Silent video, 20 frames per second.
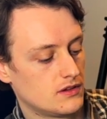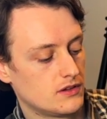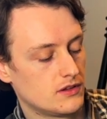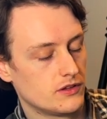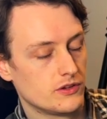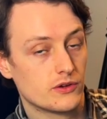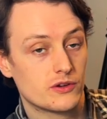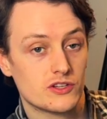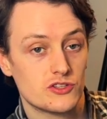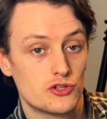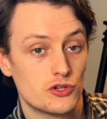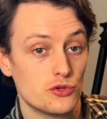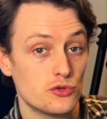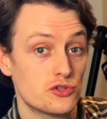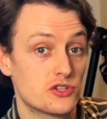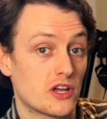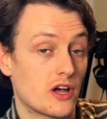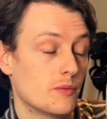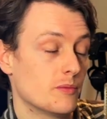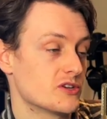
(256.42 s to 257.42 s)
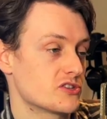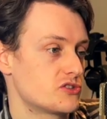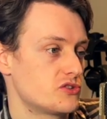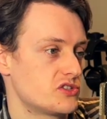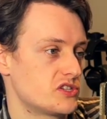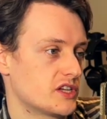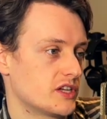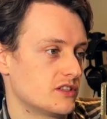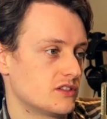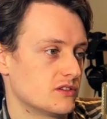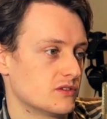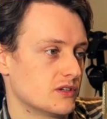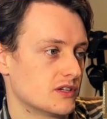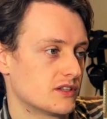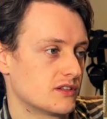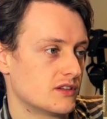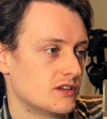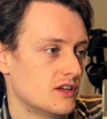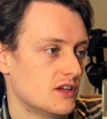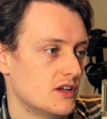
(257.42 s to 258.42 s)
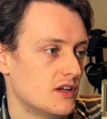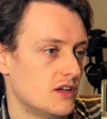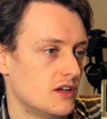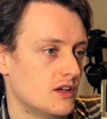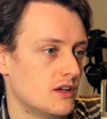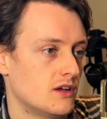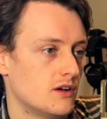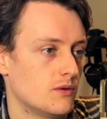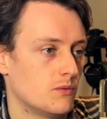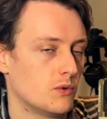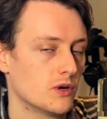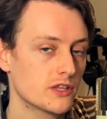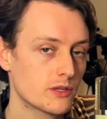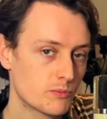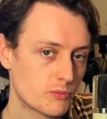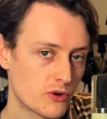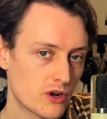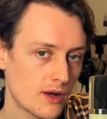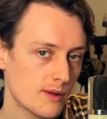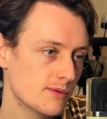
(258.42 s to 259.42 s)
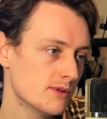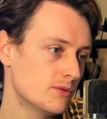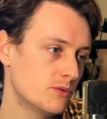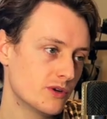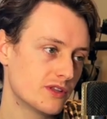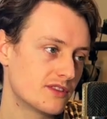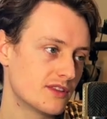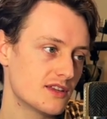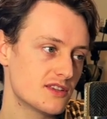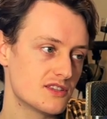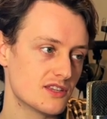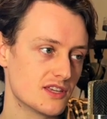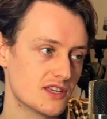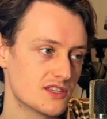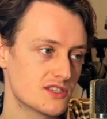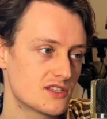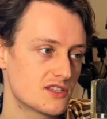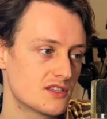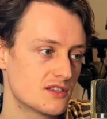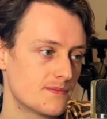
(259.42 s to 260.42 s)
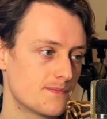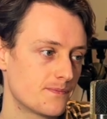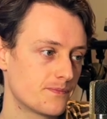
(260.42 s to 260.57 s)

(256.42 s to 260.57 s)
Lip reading: You can choose how much you send to it. What the problem with this is